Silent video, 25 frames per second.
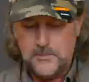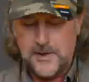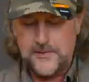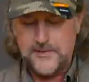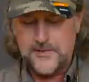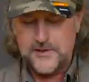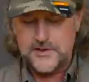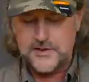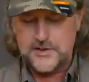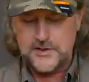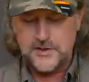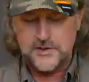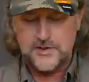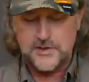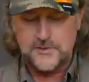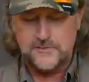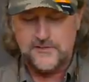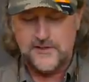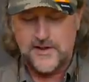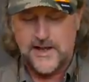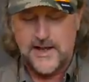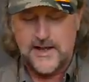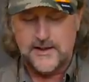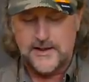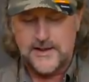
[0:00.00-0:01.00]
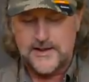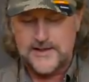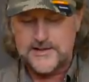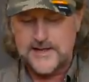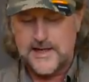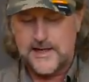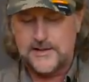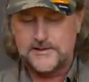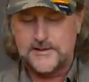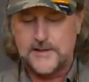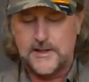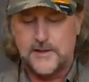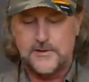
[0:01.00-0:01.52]
But there's still some fly lines
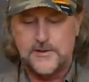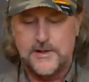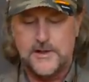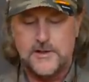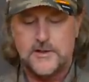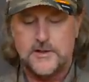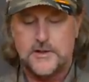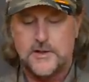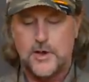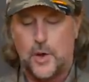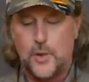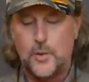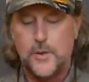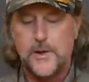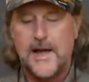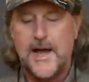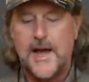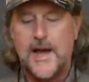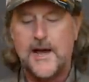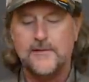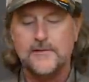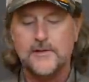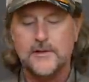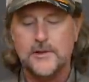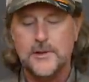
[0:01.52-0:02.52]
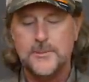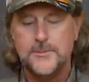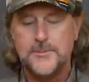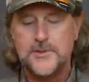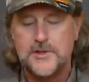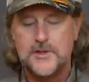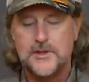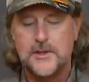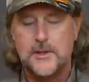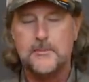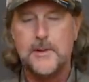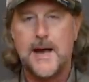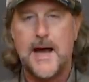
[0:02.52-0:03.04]
out there that don't have
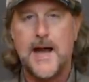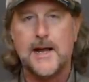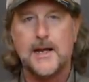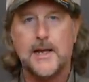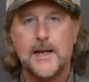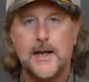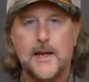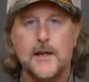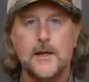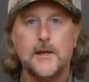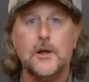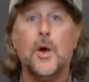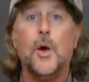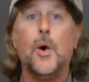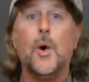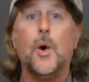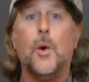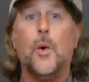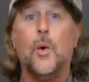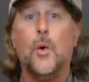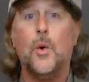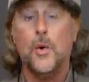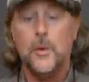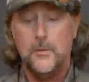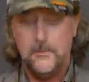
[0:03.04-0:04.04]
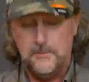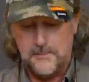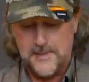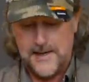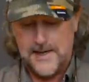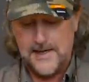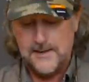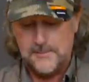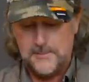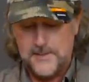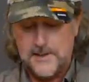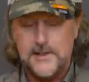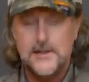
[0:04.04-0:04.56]
loops in the back end, or
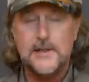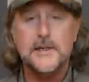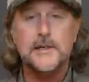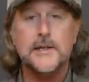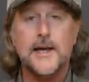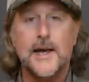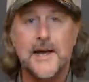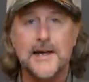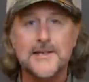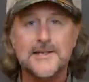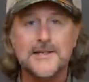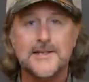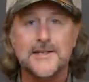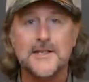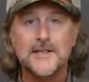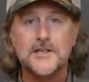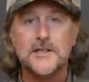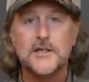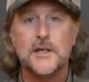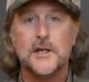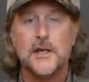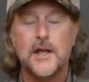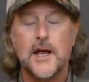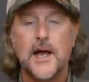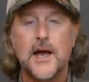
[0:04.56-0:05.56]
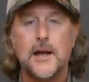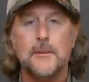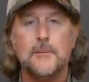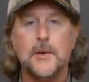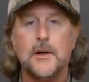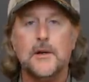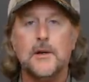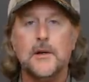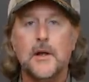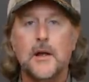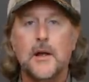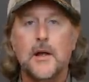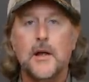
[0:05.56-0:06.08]
maybe, yes, this can
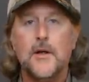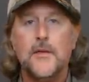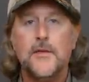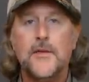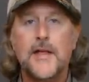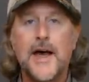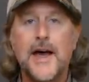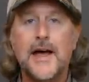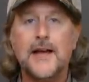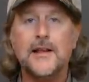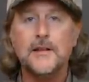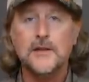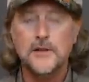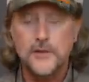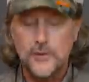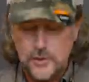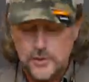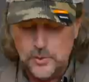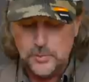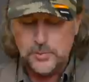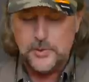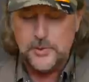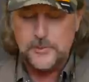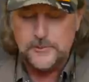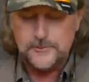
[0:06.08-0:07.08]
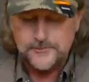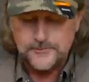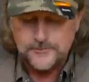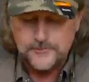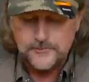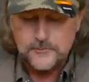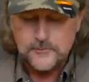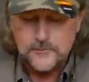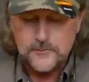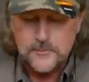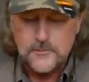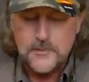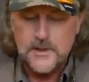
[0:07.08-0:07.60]
happen, that loop
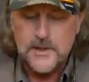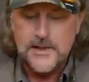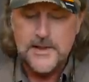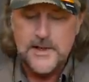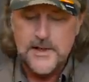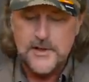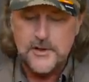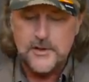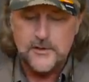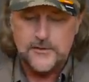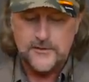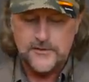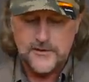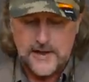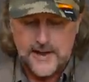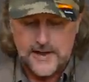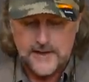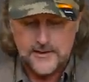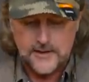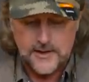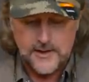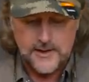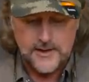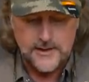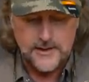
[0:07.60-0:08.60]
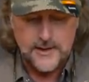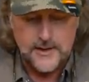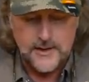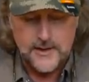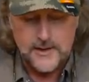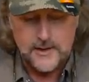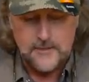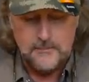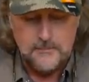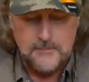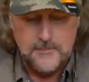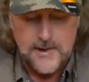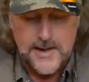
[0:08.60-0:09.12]
in your fly line
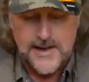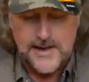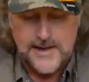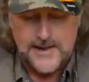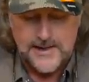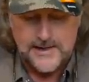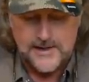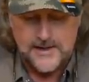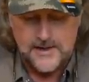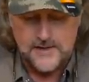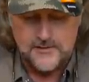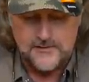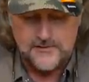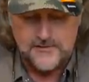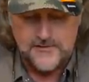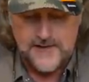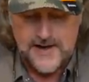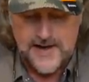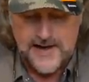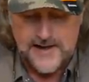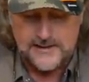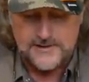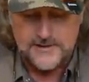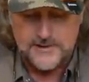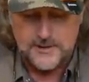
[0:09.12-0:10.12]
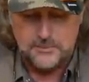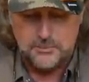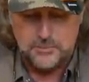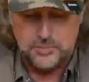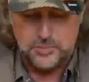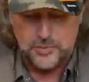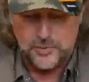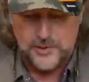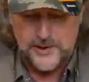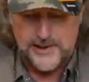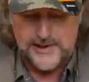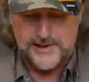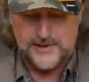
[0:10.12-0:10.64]
may in fact
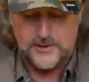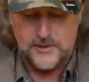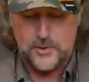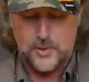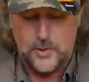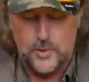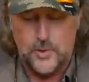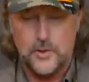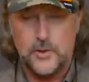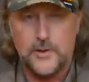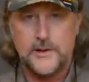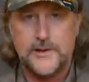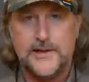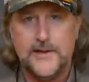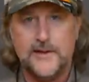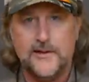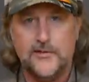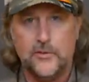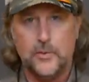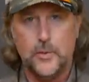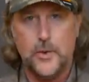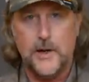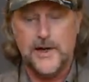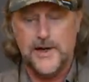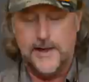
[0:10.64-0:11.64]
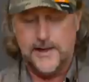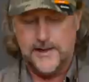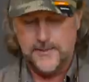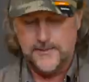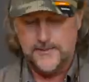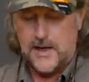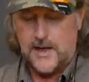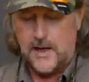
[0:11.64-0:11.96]
break or give way.